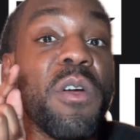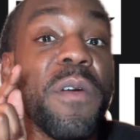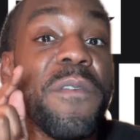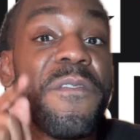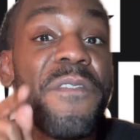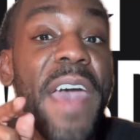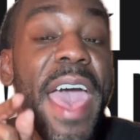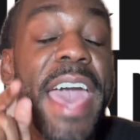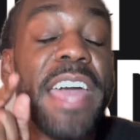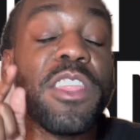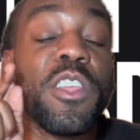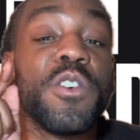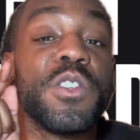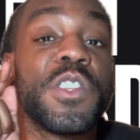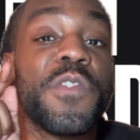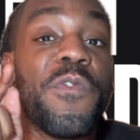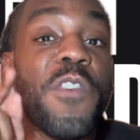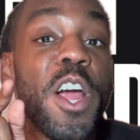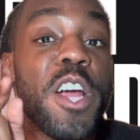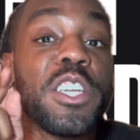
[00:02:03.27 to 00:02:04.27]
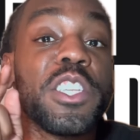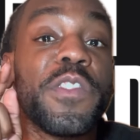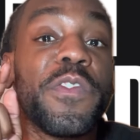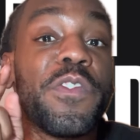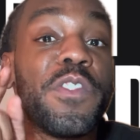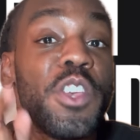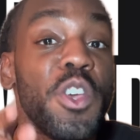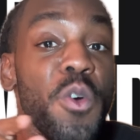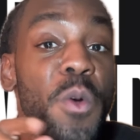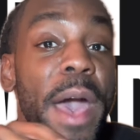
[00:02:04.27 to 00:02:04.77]
of fact, those
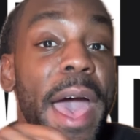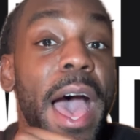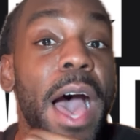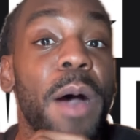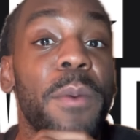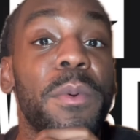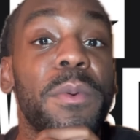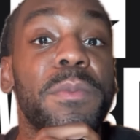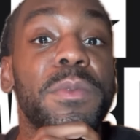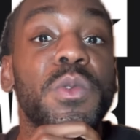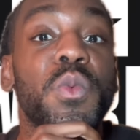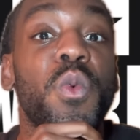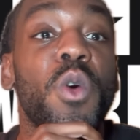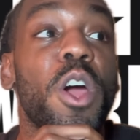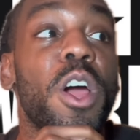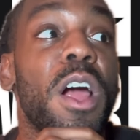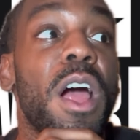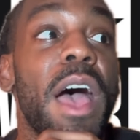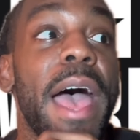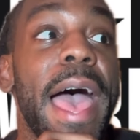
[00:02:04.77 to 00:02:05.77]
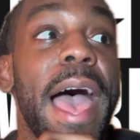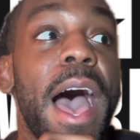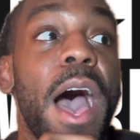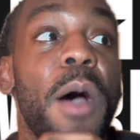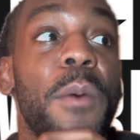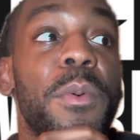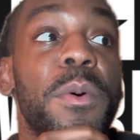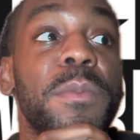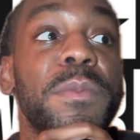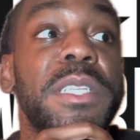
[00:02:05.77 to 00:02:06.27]
first few albums were
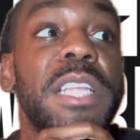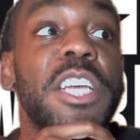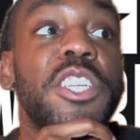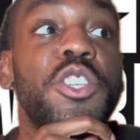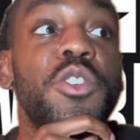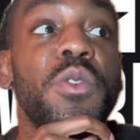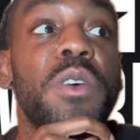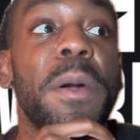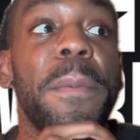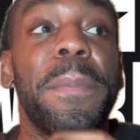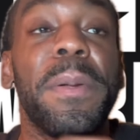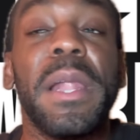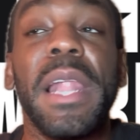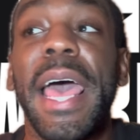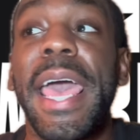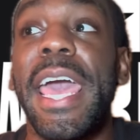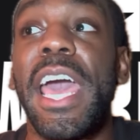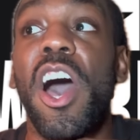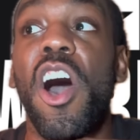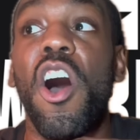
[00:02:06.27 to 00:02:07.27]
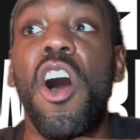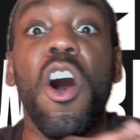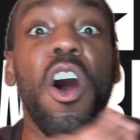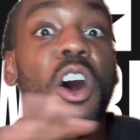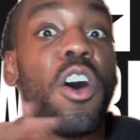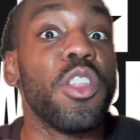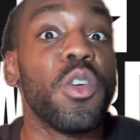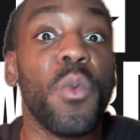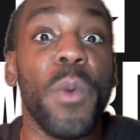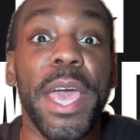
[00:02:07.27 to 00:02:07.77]
albums that you could play
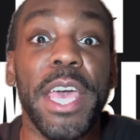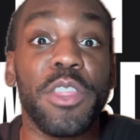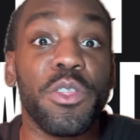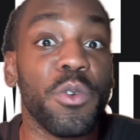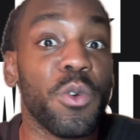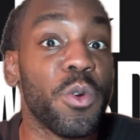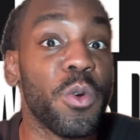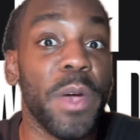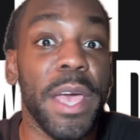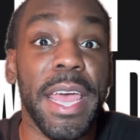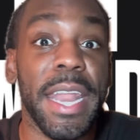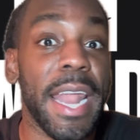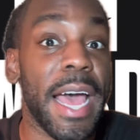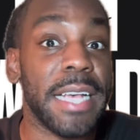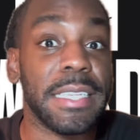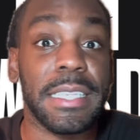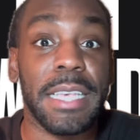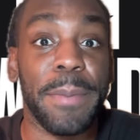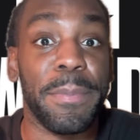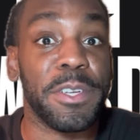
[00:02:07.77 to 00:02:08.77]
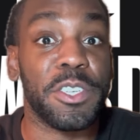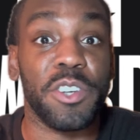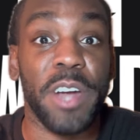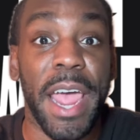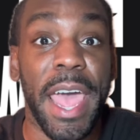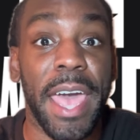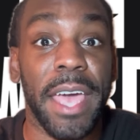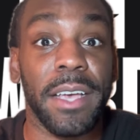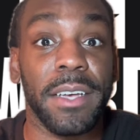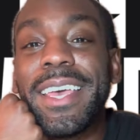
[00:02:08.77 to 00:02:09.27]
all the way through and not skip a
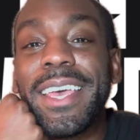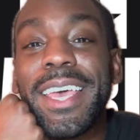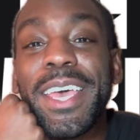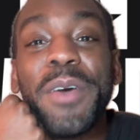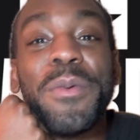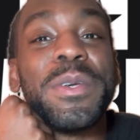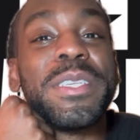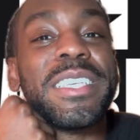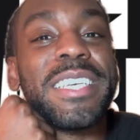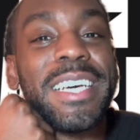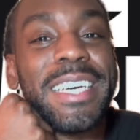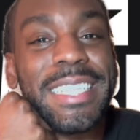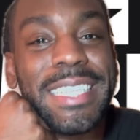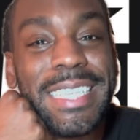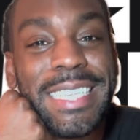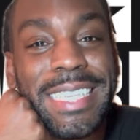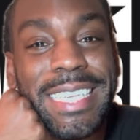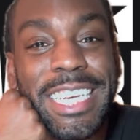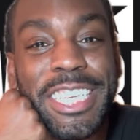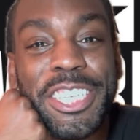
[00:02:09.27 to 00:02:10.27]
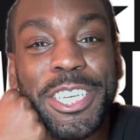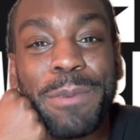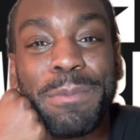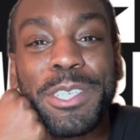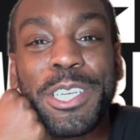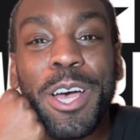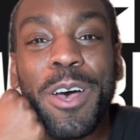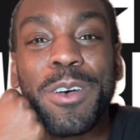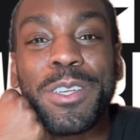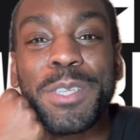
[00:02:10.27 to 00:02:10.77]
track. It was good to see Jim
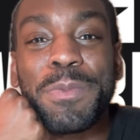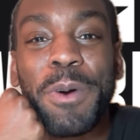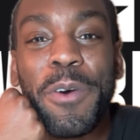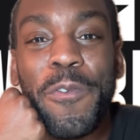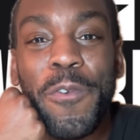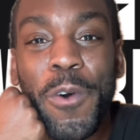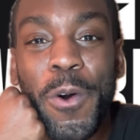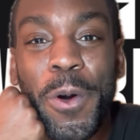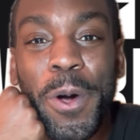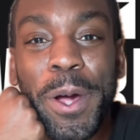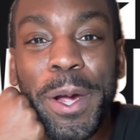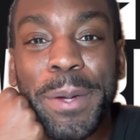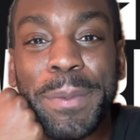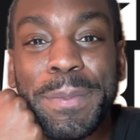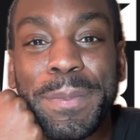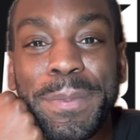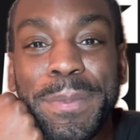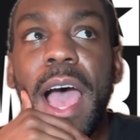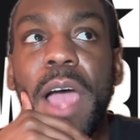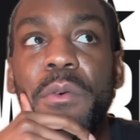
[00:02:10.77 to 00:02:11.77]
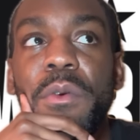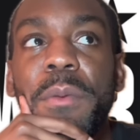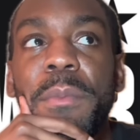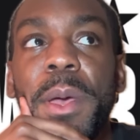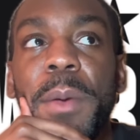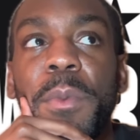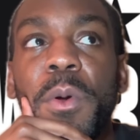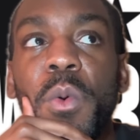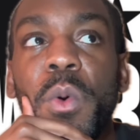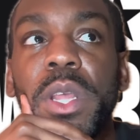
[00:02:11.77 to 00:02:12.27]
Jones perform. I
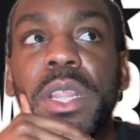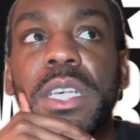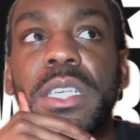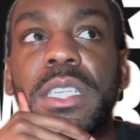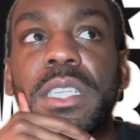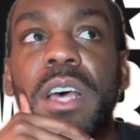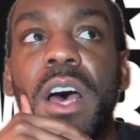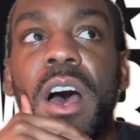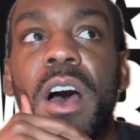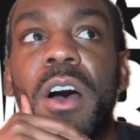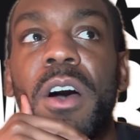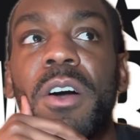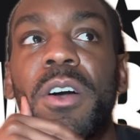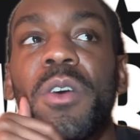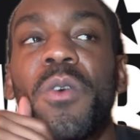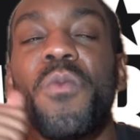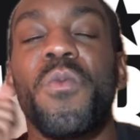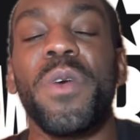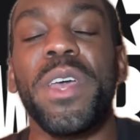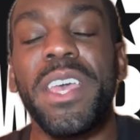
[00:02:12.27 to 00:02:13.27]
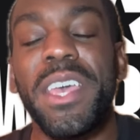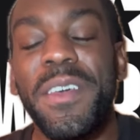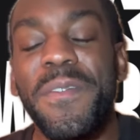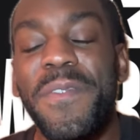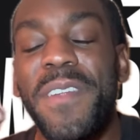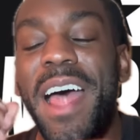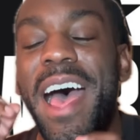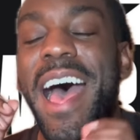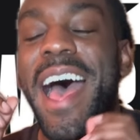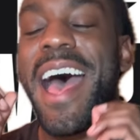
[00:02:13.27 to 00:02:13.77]
remember when the song We
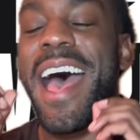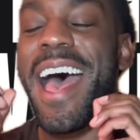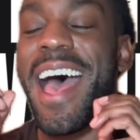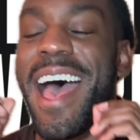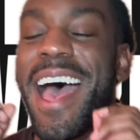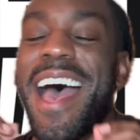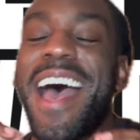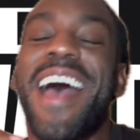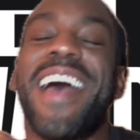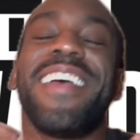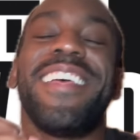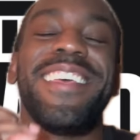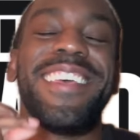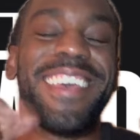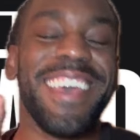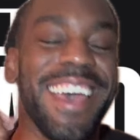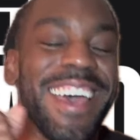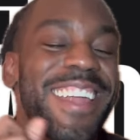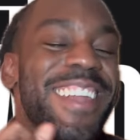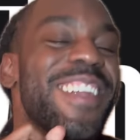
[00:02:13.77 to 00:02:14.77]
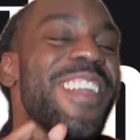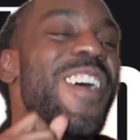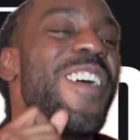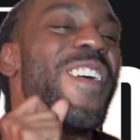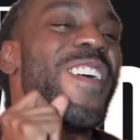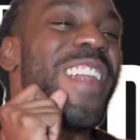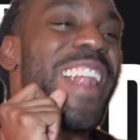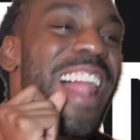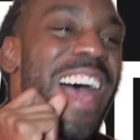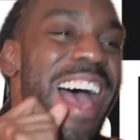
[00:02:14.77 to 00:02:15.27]
Fly High,
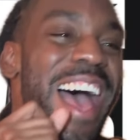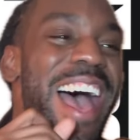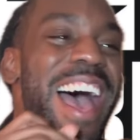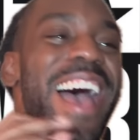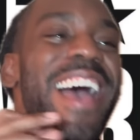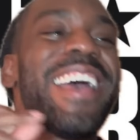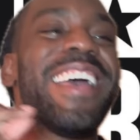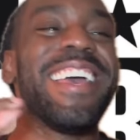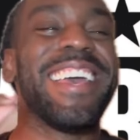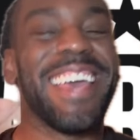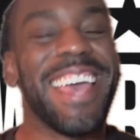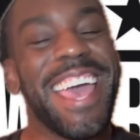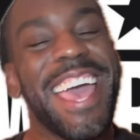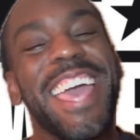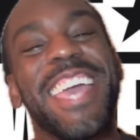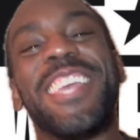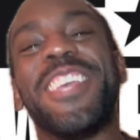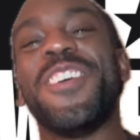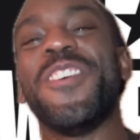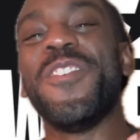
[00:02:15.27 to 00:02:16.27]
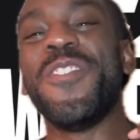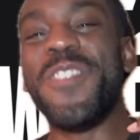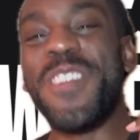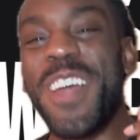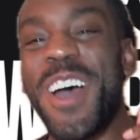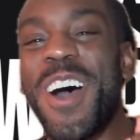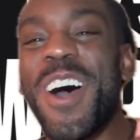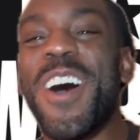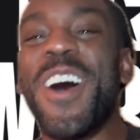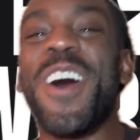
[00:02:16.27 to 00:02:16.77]
No Lie, and you
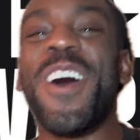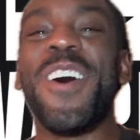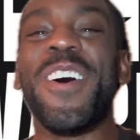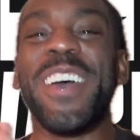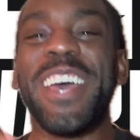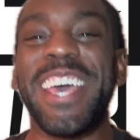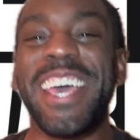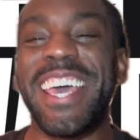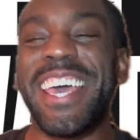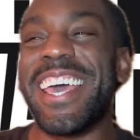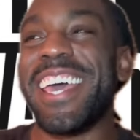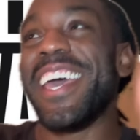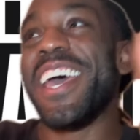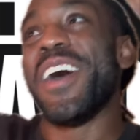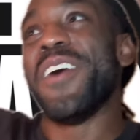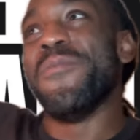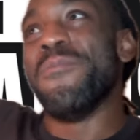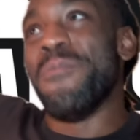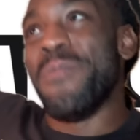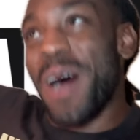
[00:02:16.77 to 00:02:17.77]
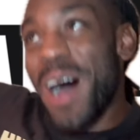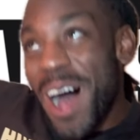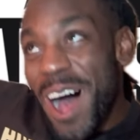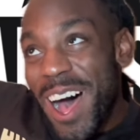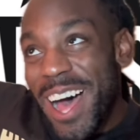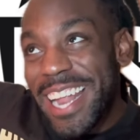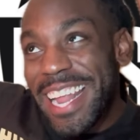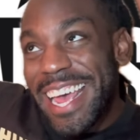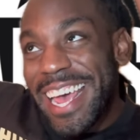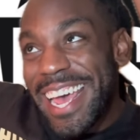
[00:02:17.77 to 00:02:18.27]
know it,
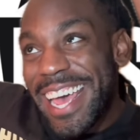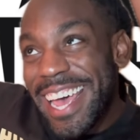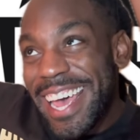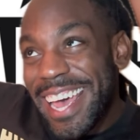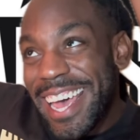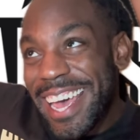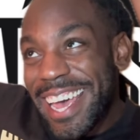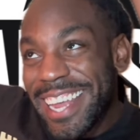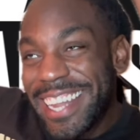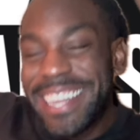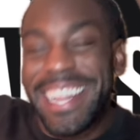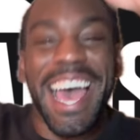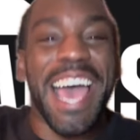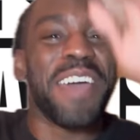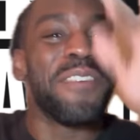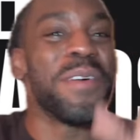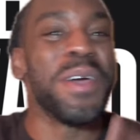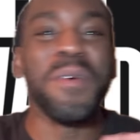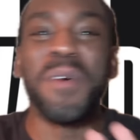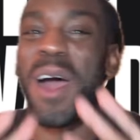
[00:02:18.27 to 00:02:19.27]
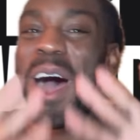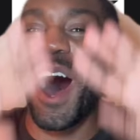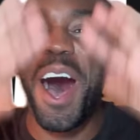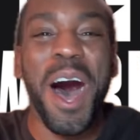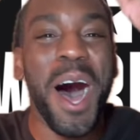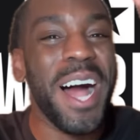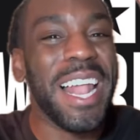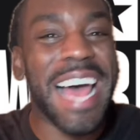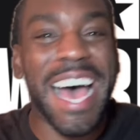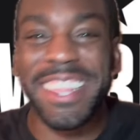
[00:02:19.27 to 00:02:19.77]
ballin'. Like, we were
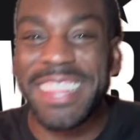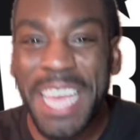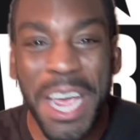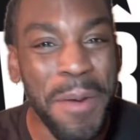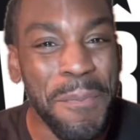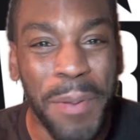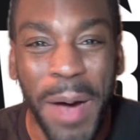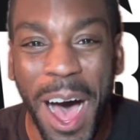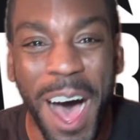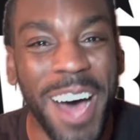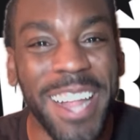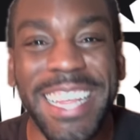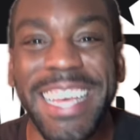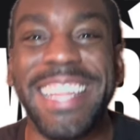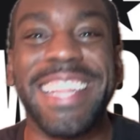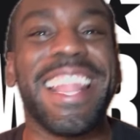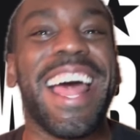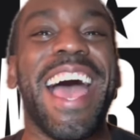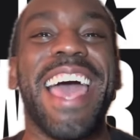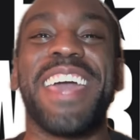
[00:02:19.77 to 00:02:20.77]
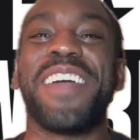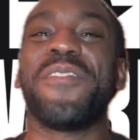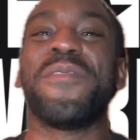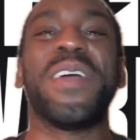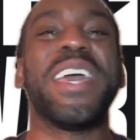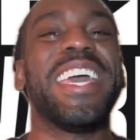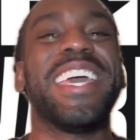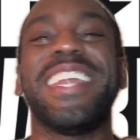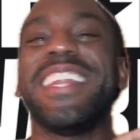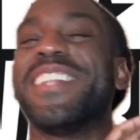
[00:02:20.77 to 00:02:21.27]
all out there balling. Like,
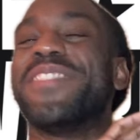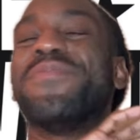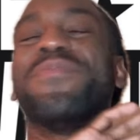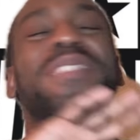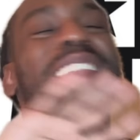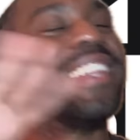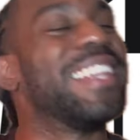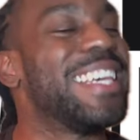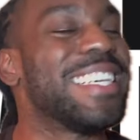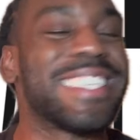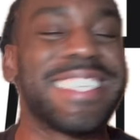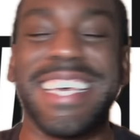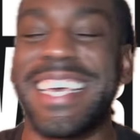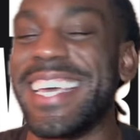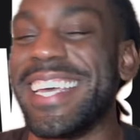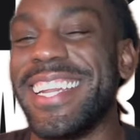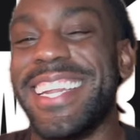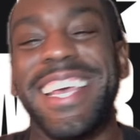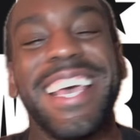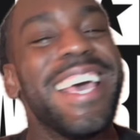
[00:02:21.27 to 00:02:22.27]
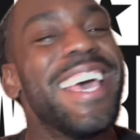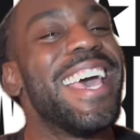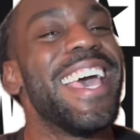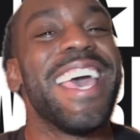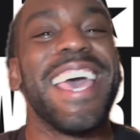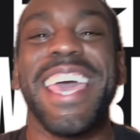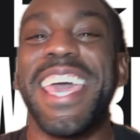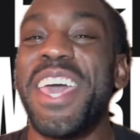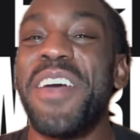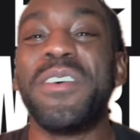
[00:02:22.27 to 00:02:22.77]
listen,
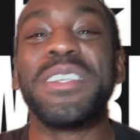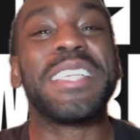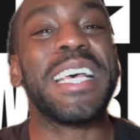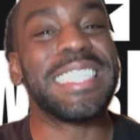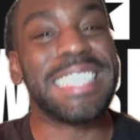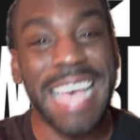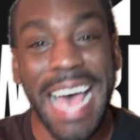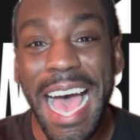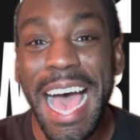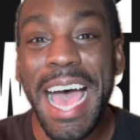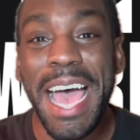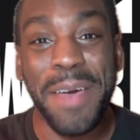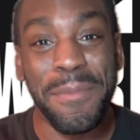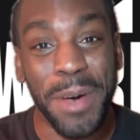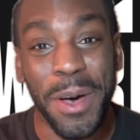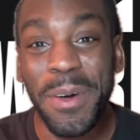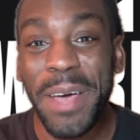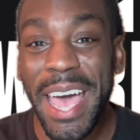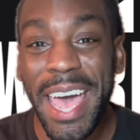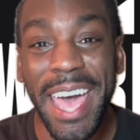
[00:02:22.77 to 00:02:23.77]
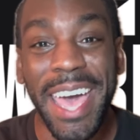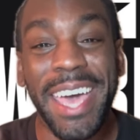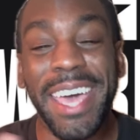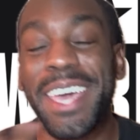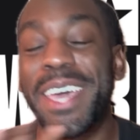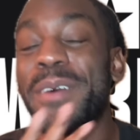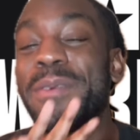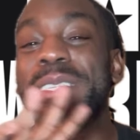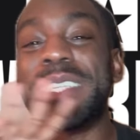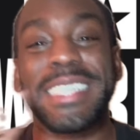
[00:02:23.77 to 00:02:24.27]
it was a time,
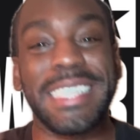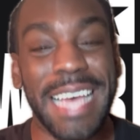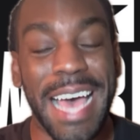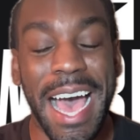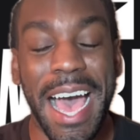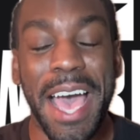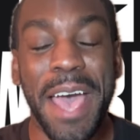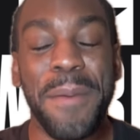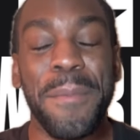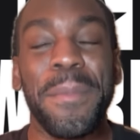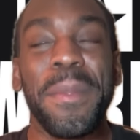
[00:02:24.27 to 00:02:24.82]
okay? It was a time.